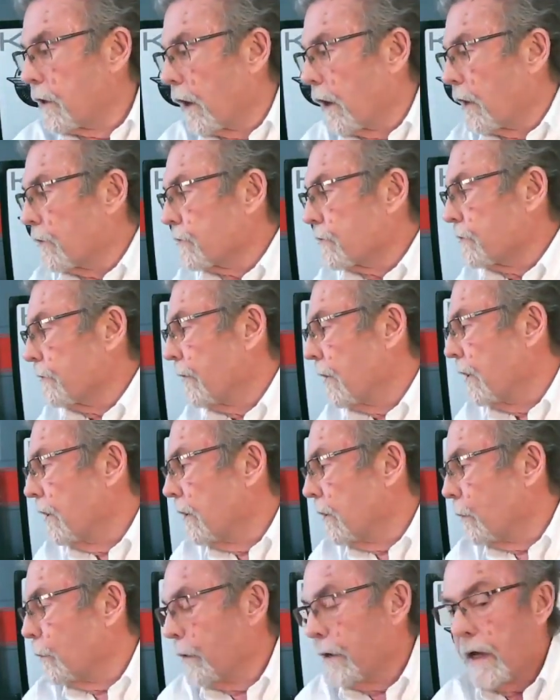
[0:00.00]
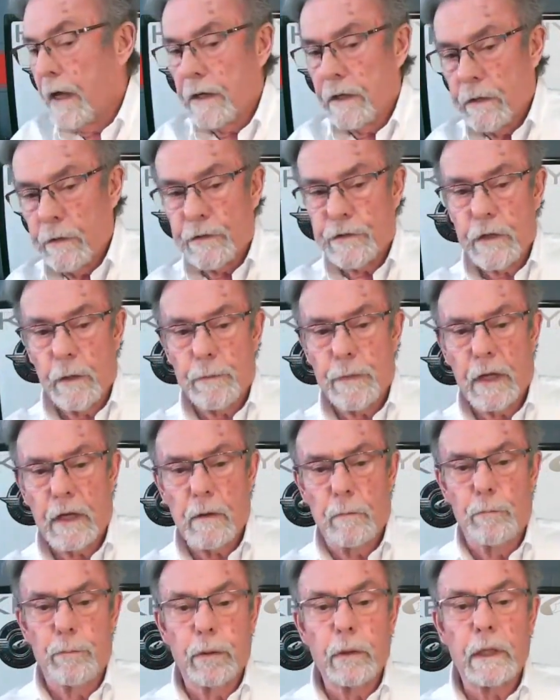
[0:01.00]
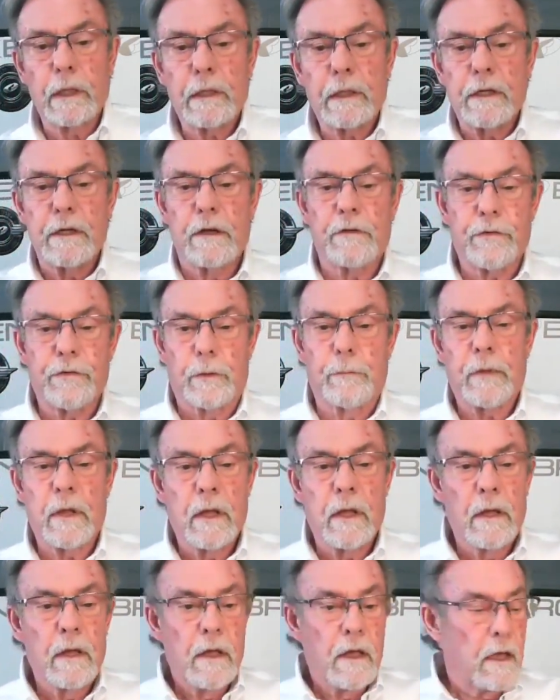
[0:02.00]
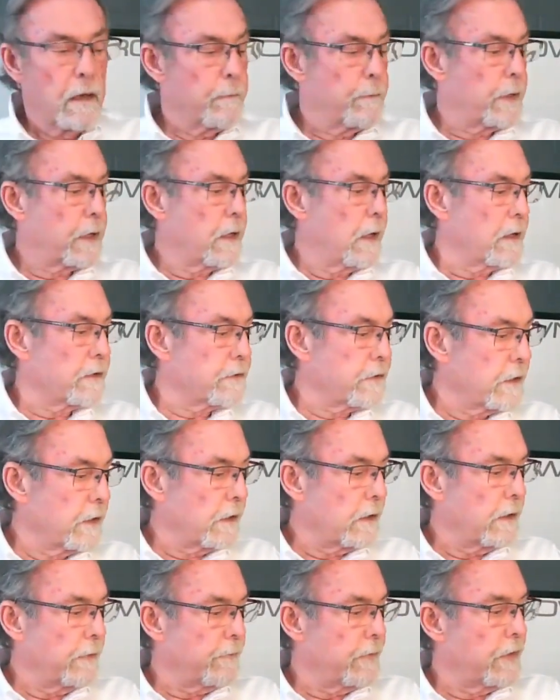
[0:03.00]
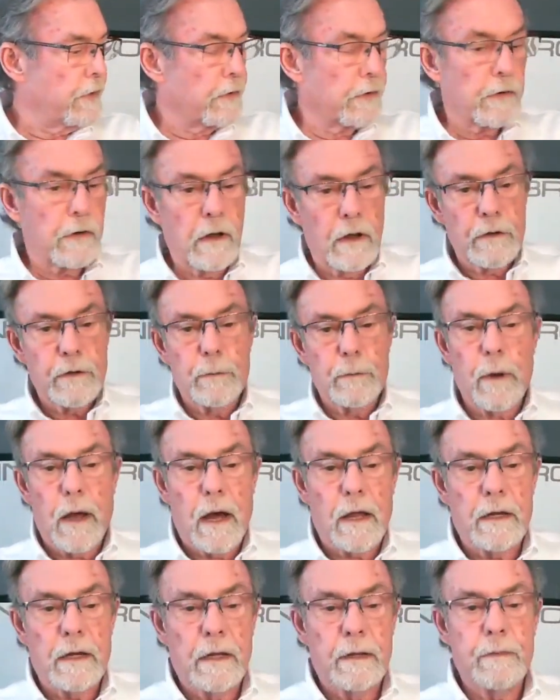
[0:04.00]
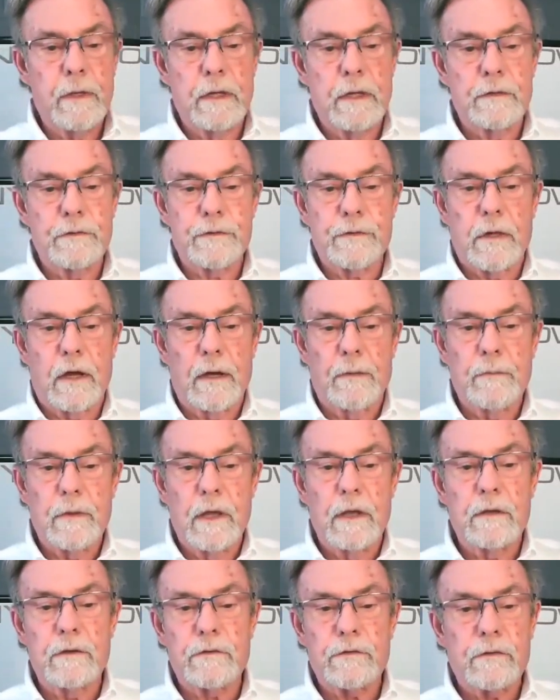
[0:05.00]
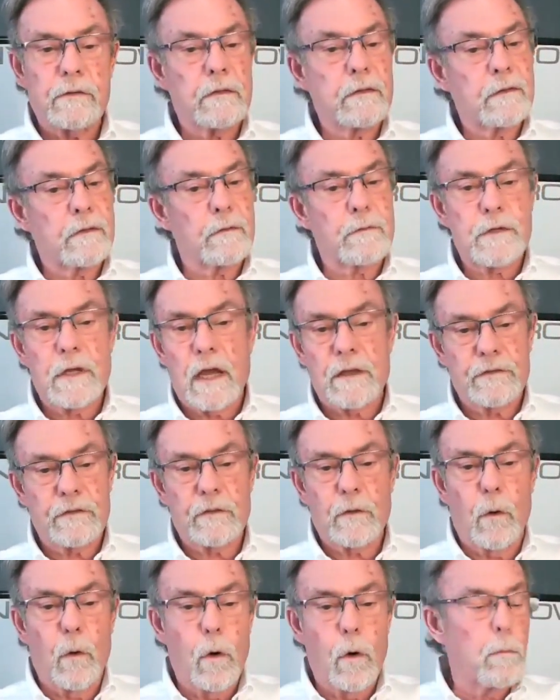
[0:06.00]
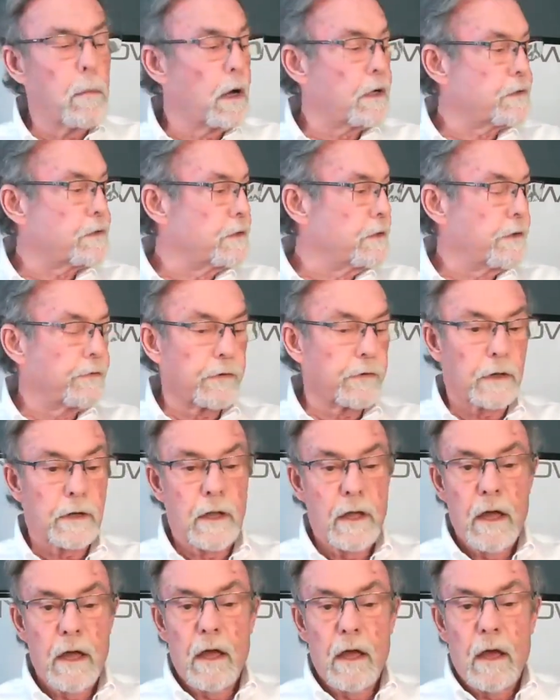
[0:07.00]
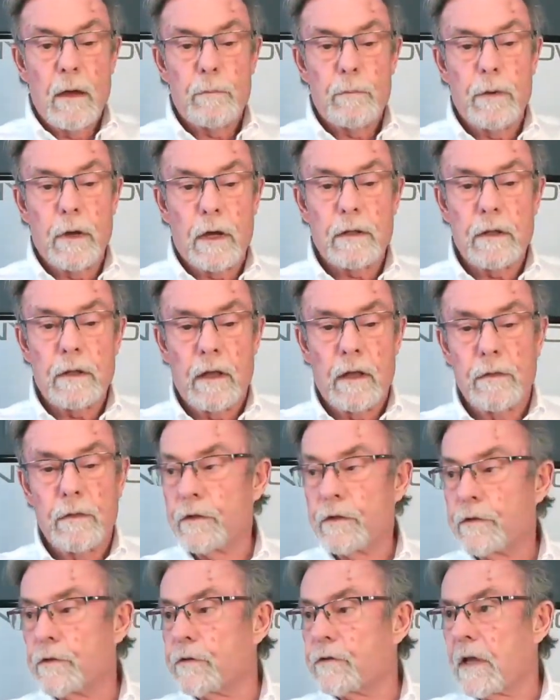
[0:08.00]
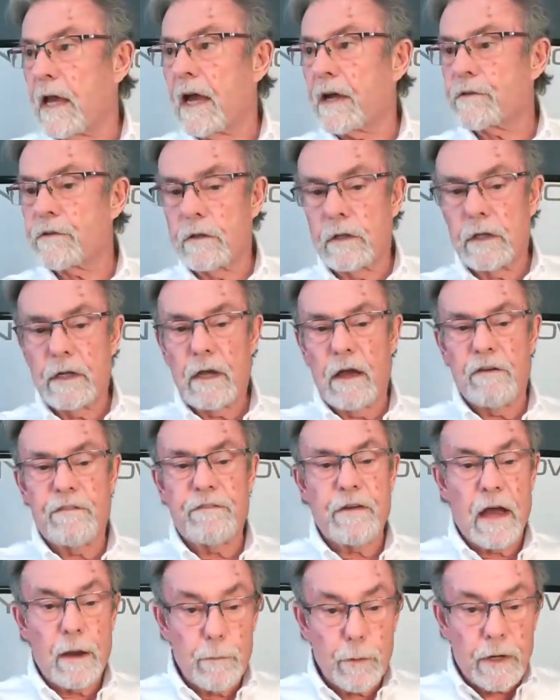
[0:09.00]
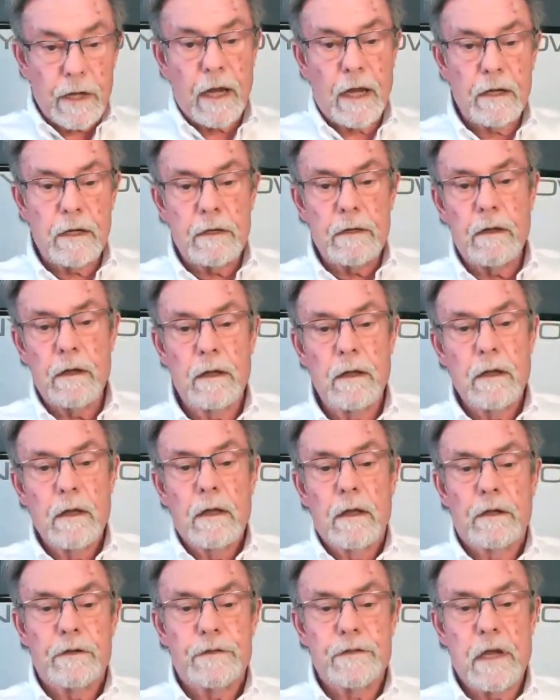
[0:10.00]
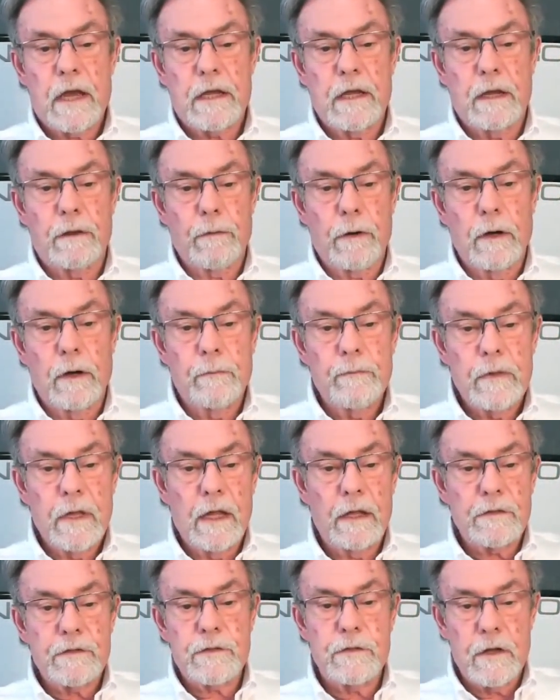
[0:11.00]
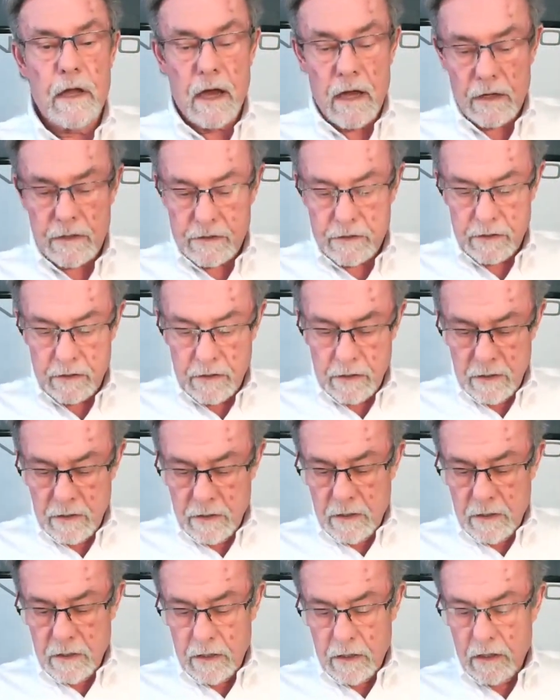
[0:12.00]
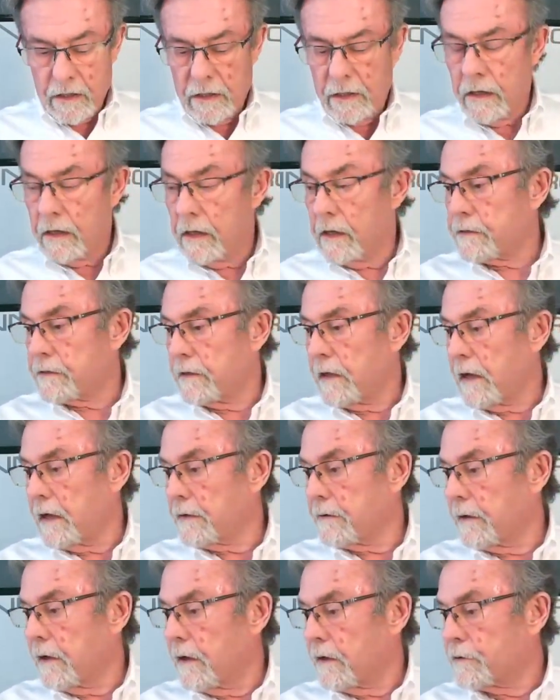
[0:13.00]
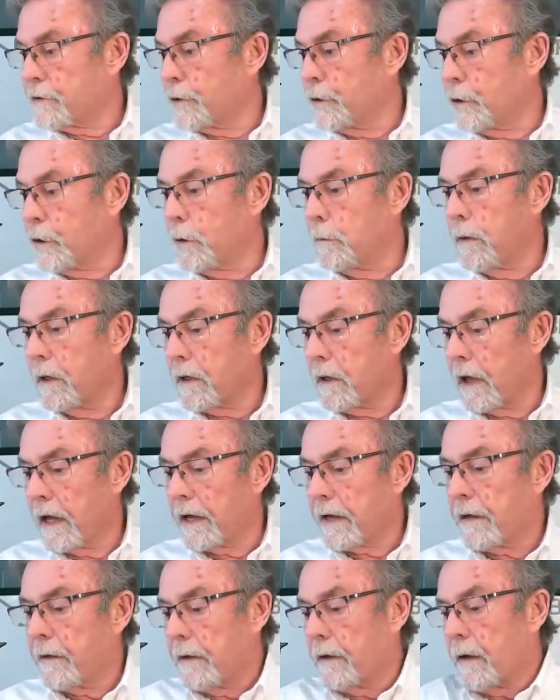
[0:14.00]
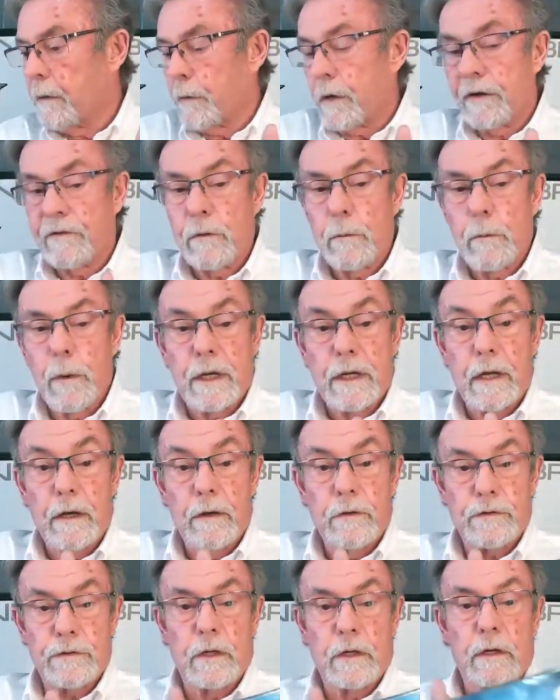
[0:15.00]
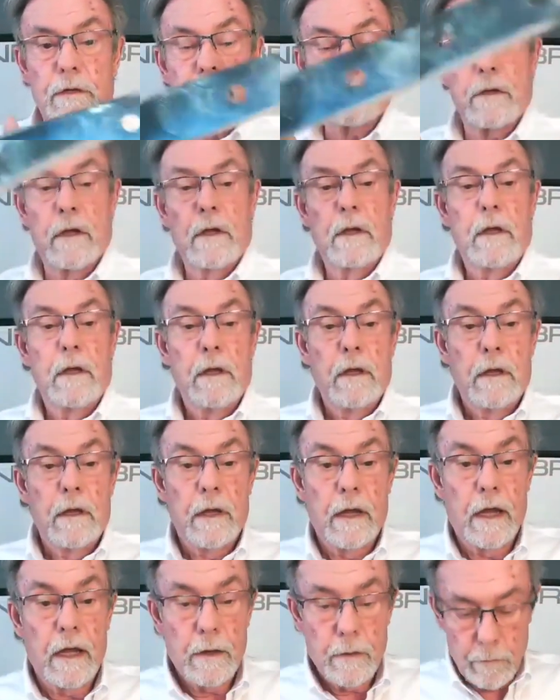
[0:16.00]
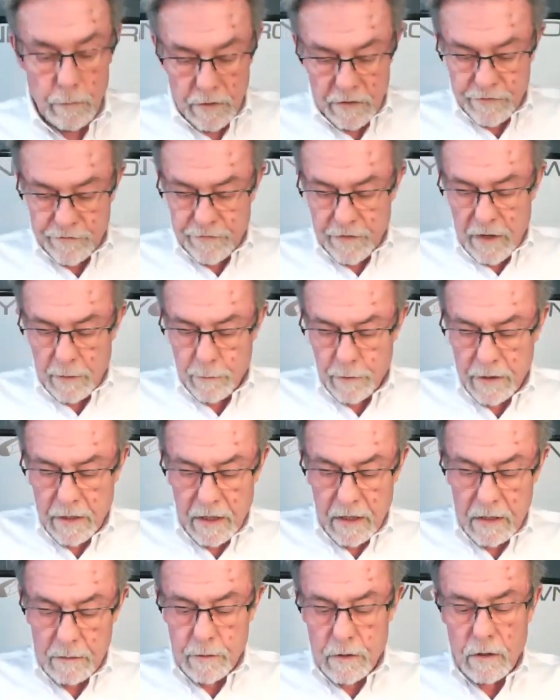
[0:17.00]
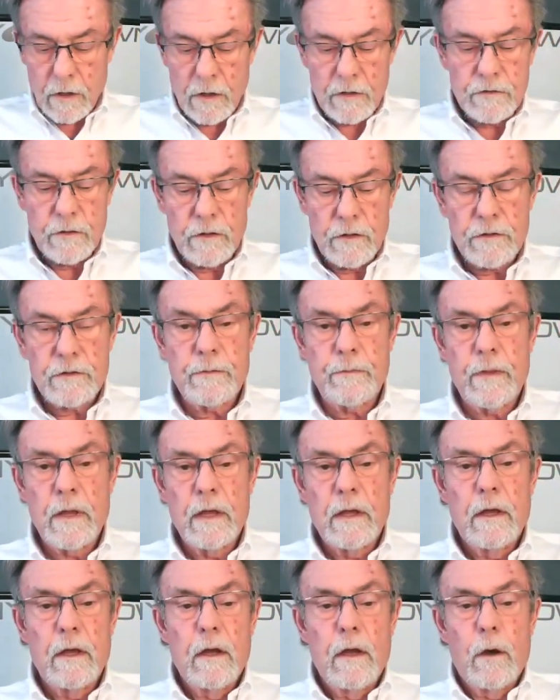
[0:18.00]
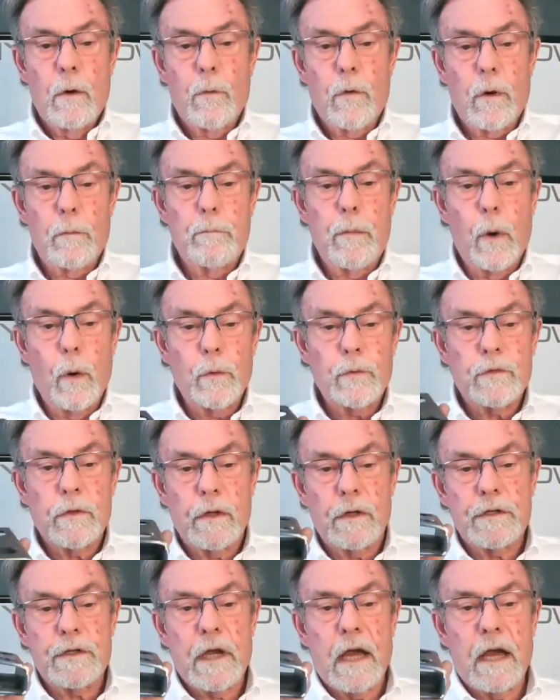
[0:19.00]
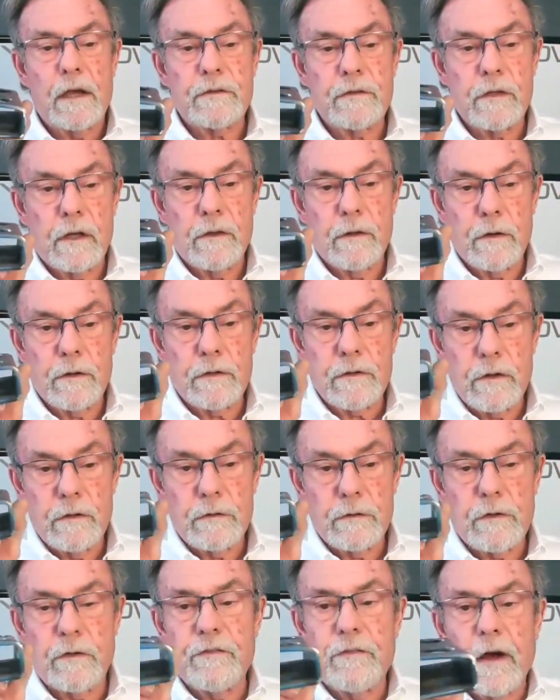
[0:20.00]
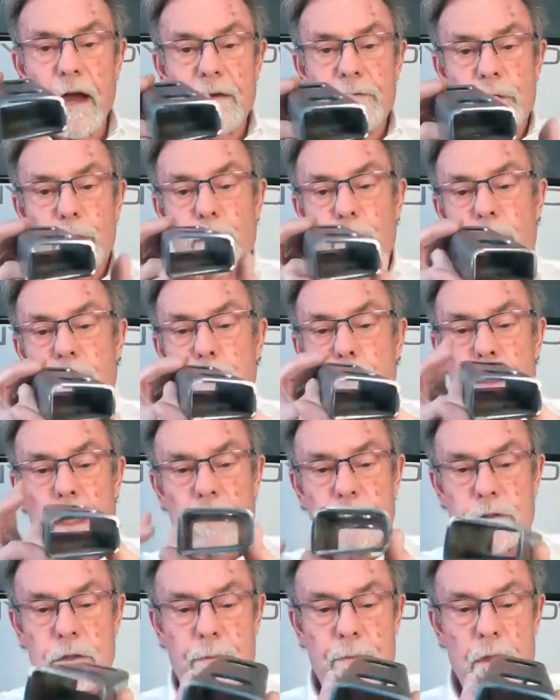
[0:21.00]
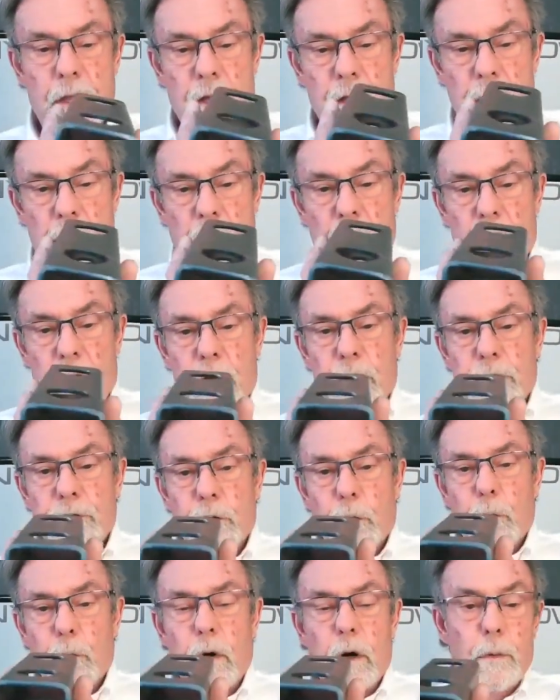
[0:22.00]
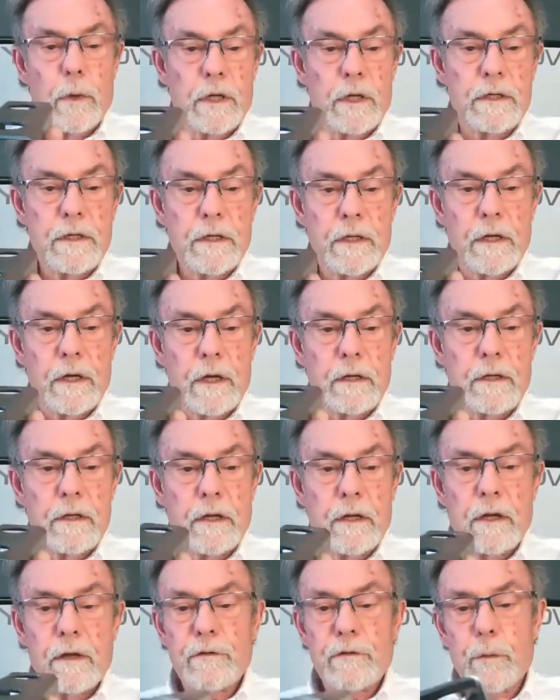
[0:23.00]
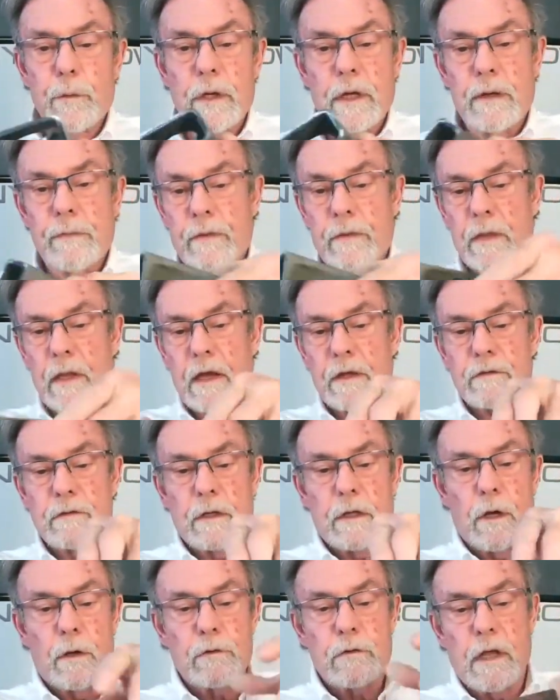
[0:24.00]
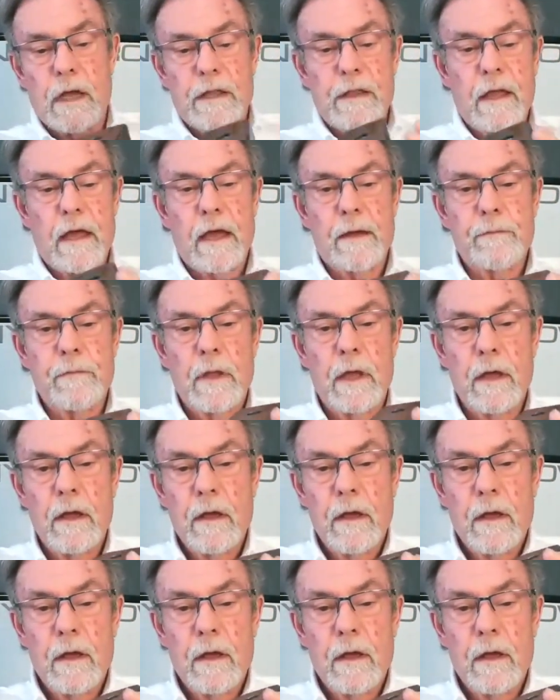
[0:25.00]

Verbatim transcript: cars, we had to do something completely different because their their underbody is uh, is chassis is a whole bunch different but this is actually a fabricated jacking rail. It's not, uh, it's not a tube like what everybody else does. And it's fabricated because there's, where it bolts the chassis, there's, there's a five degree pitch. So what we did is we, actually goes like that.